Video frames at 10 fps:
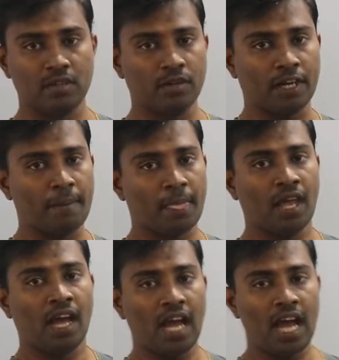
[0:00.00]
Okay,
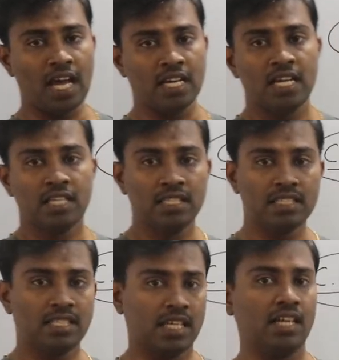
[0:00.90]
and
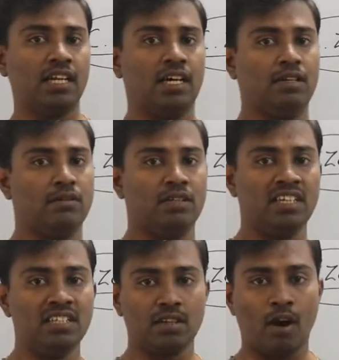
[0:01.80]
this Zener diode
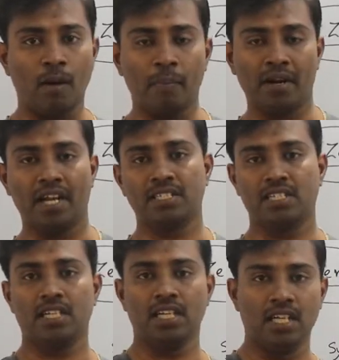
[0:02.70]
is
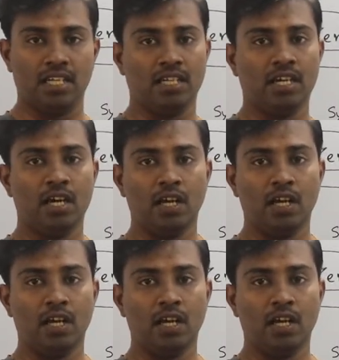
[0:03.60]
operated in